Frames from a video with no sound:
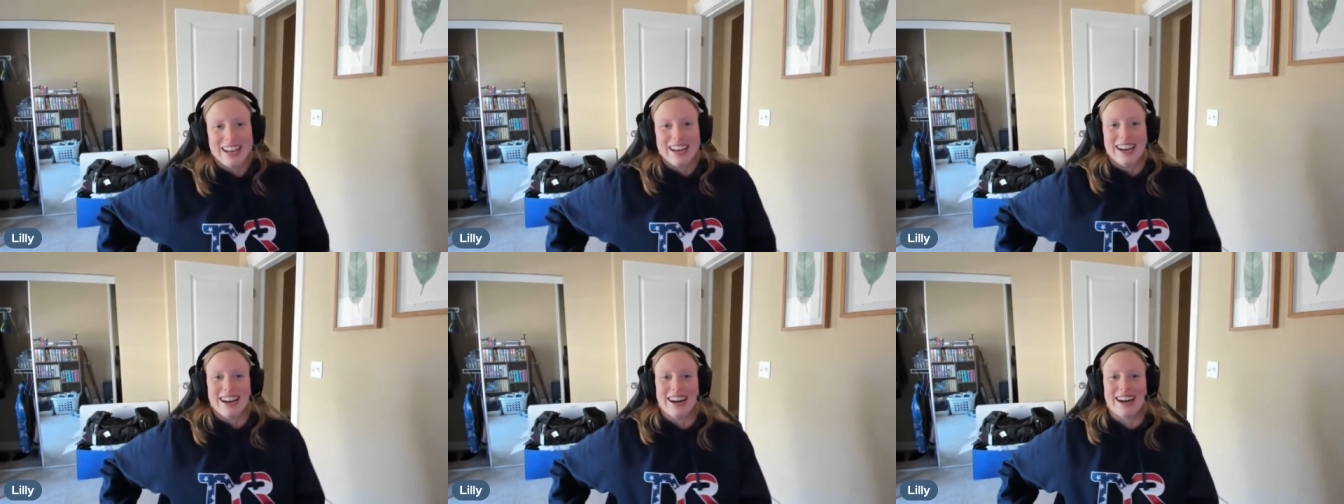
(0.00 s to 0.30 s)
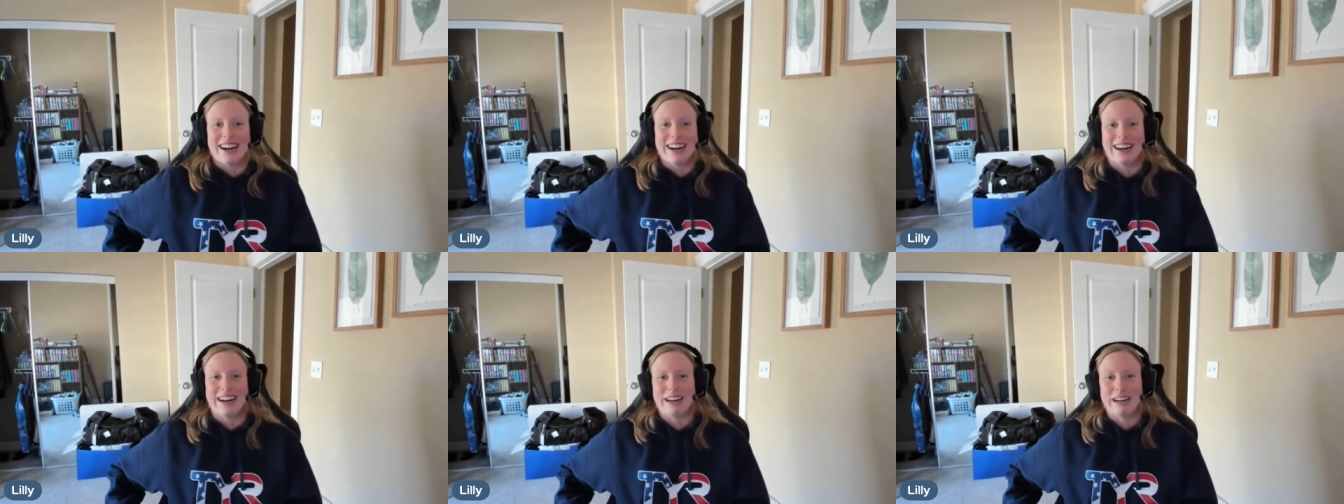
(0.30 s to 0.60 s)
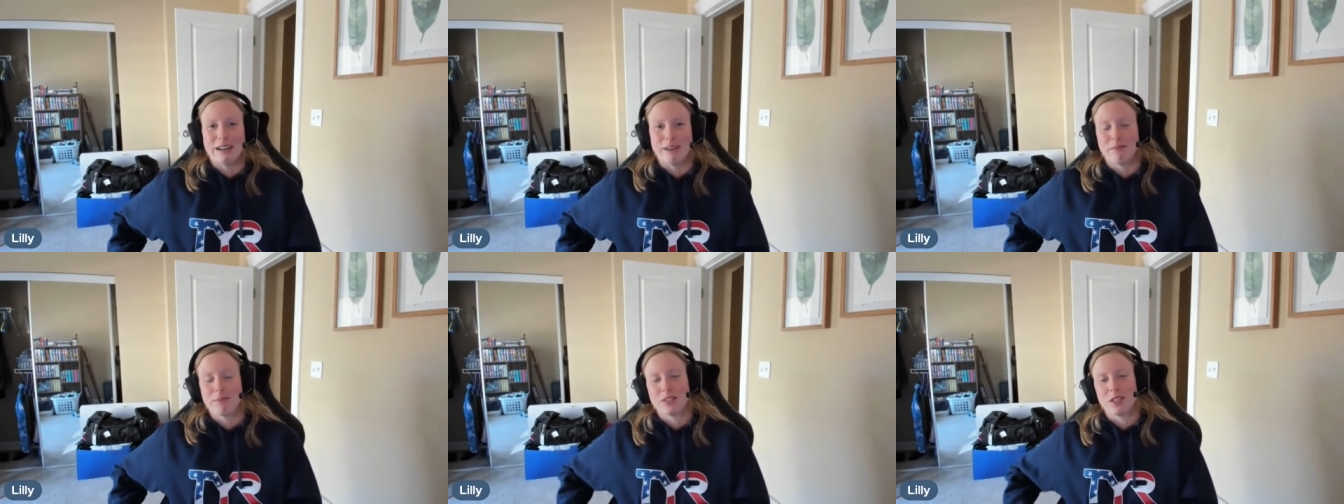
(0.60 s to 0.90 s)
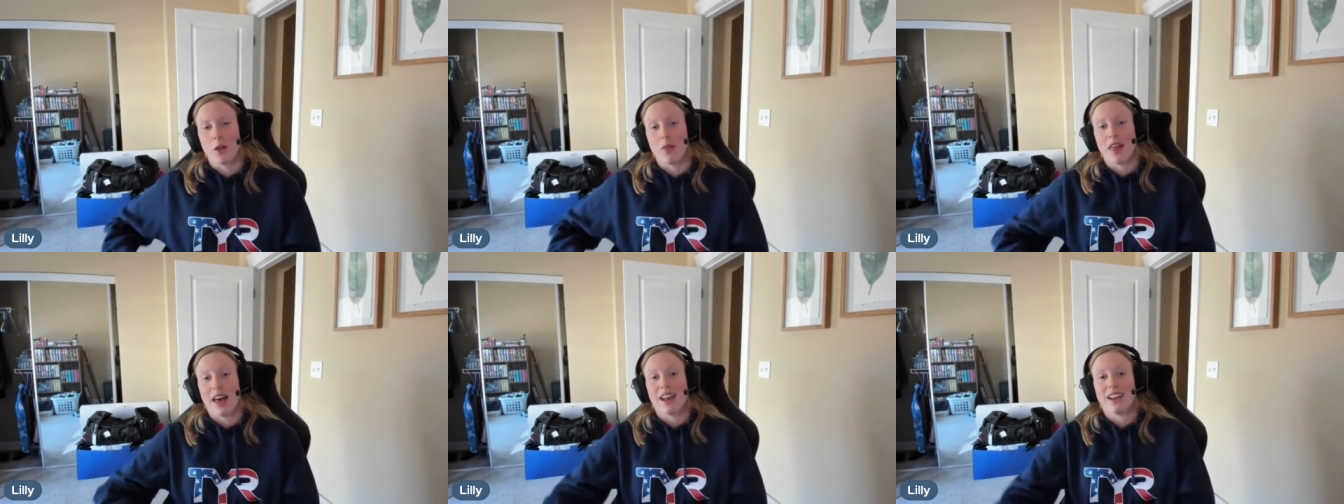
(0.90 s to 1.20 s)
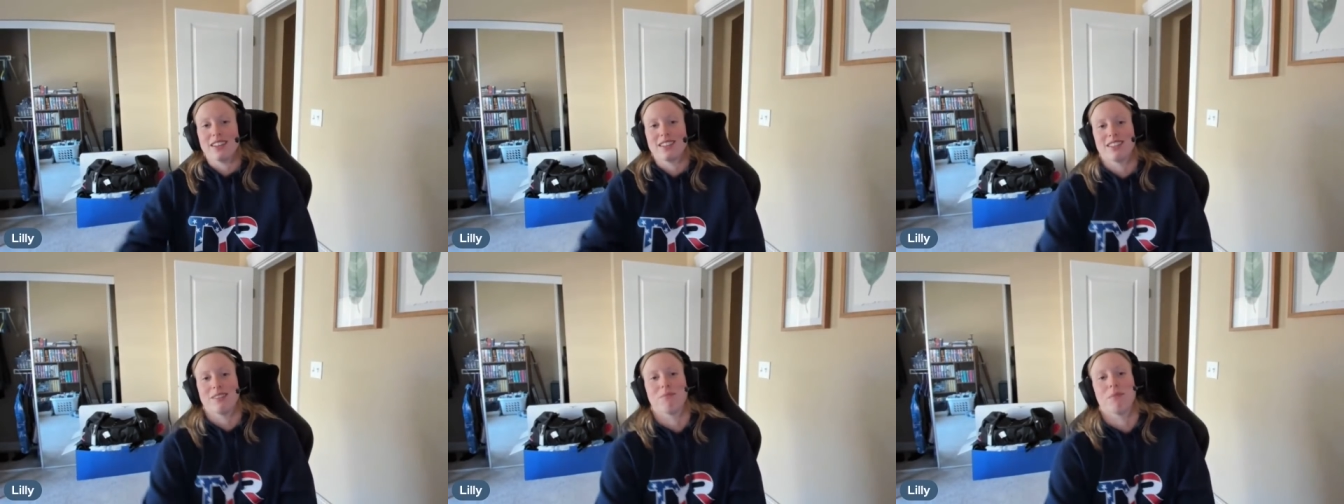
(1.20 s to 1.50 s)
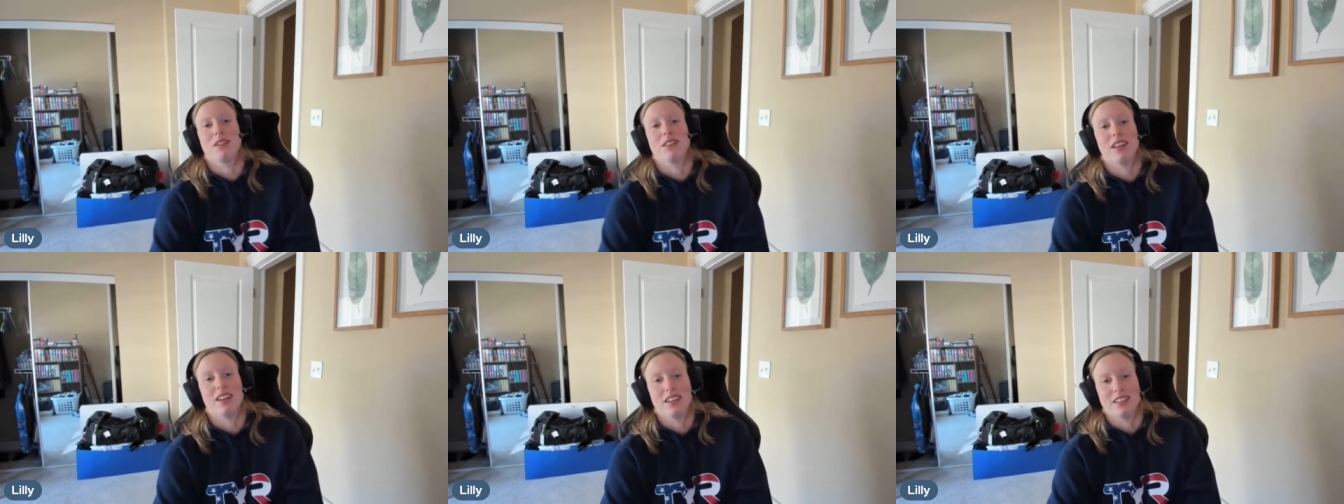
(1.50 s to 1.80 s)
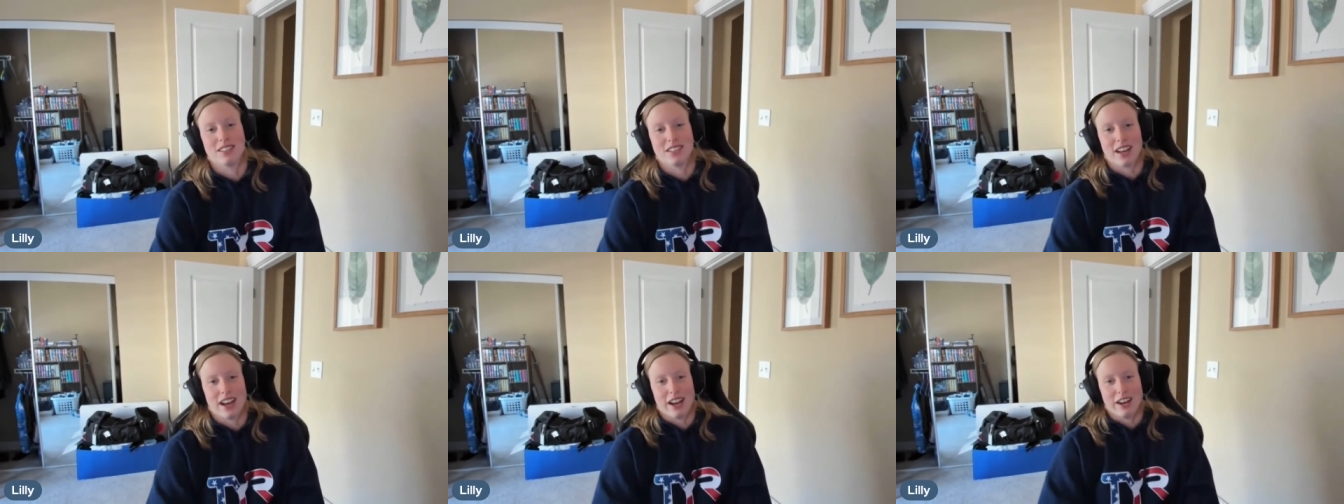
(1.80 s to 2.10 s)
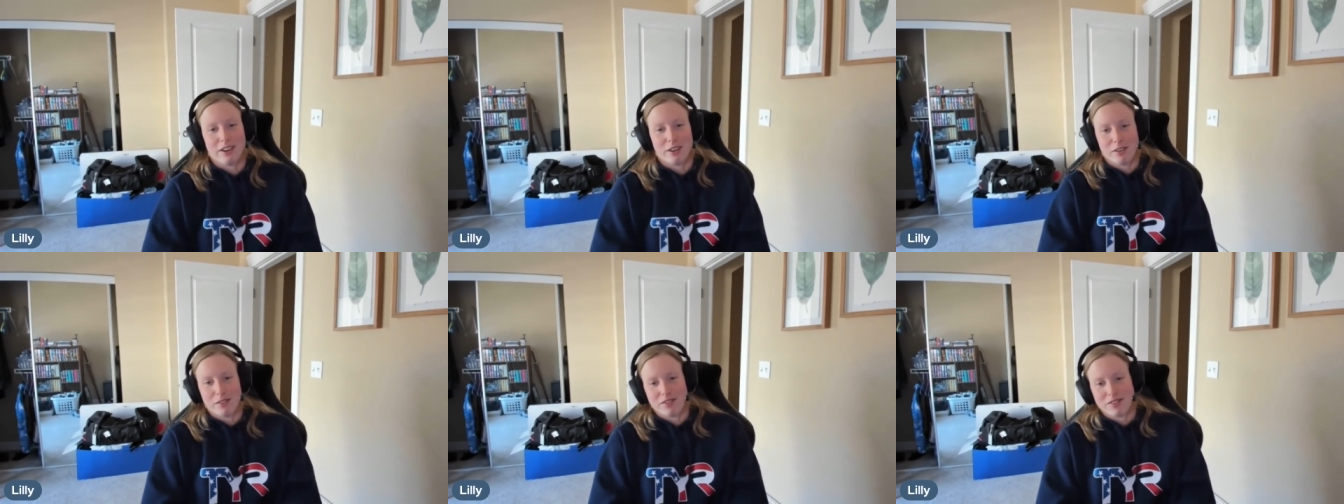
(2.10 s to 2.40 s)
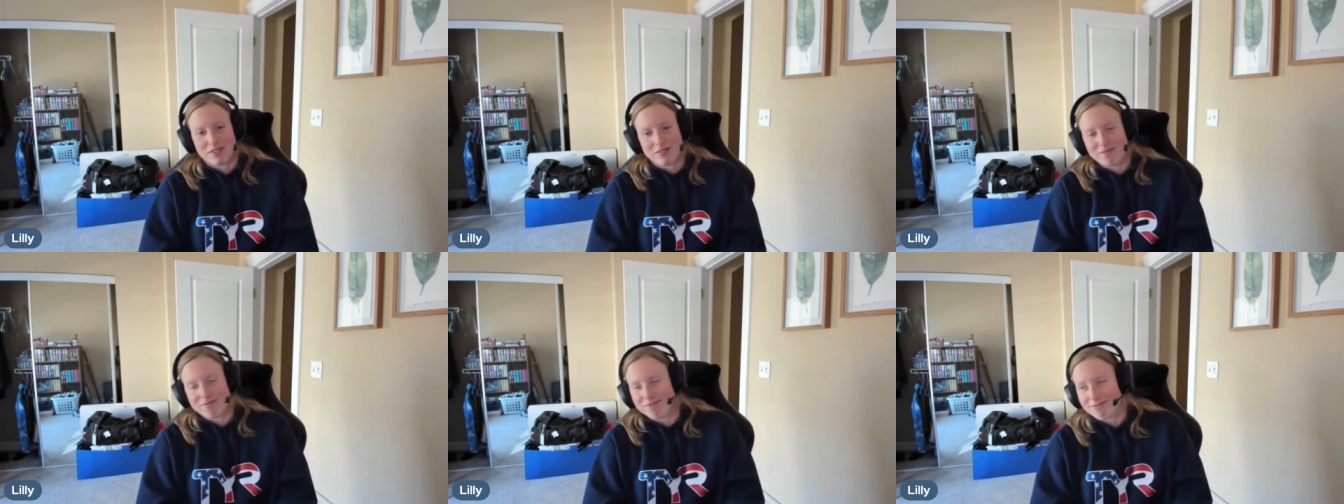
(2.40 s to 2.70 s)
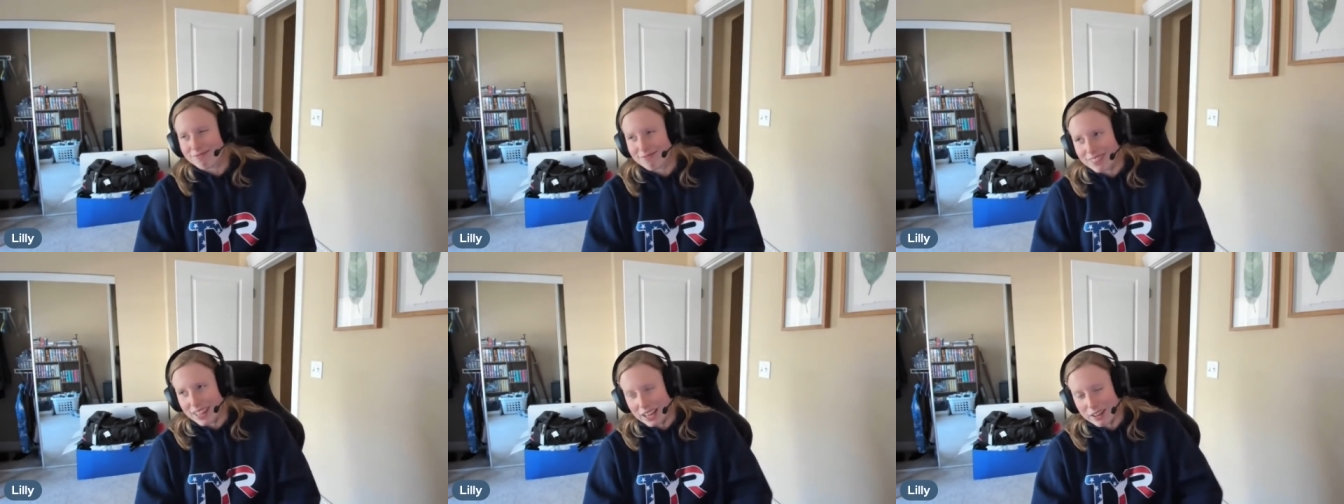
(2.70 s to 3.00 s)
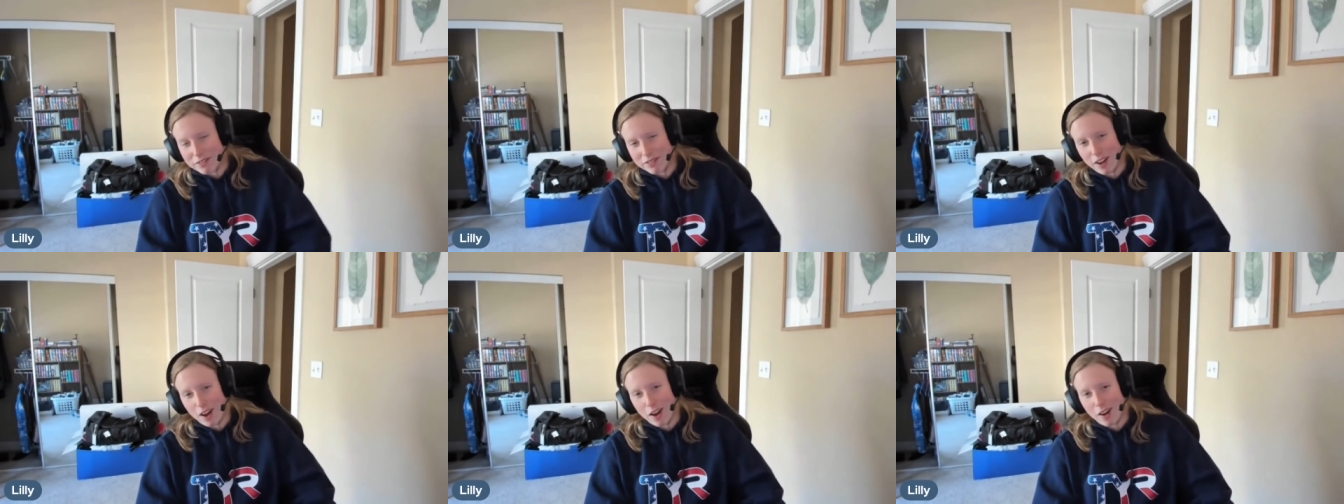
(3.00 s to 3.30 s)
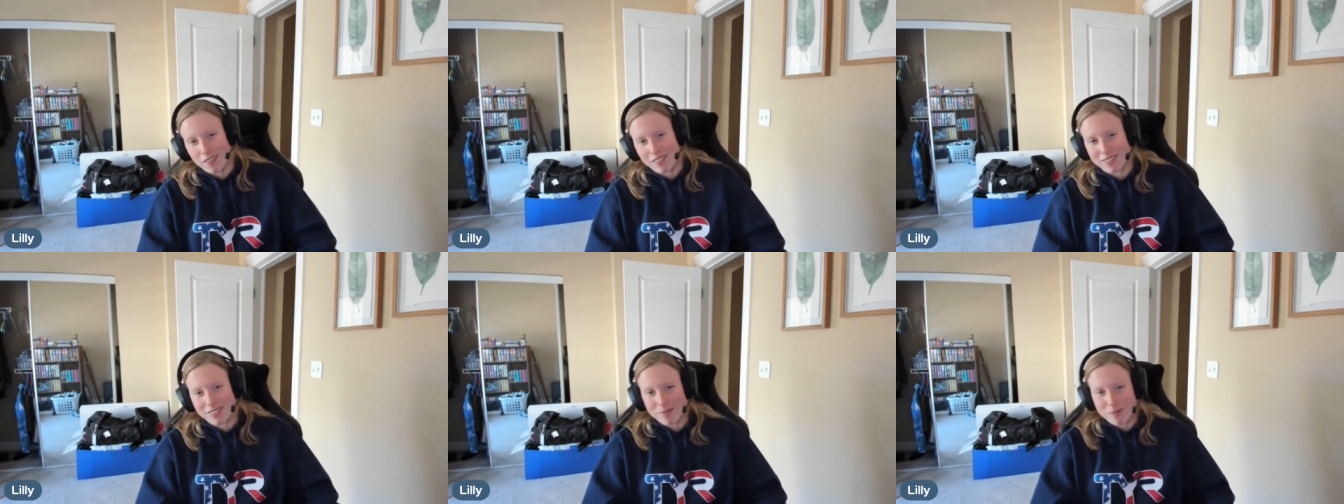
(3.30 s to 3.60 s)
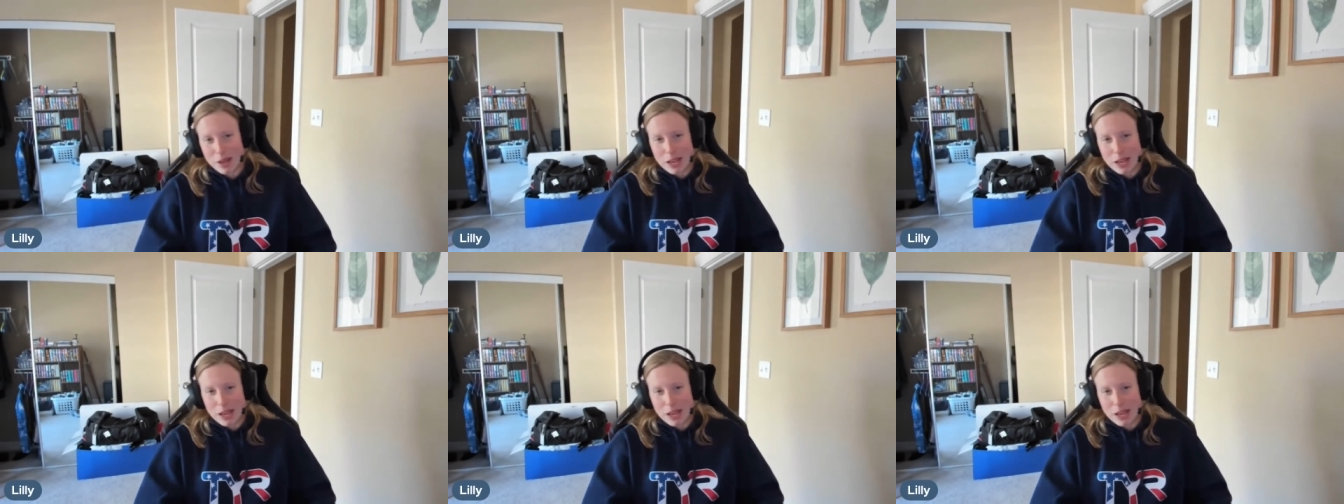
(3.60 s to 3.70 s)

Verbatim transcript: Mm. Um, so that is something that has kind of evolved.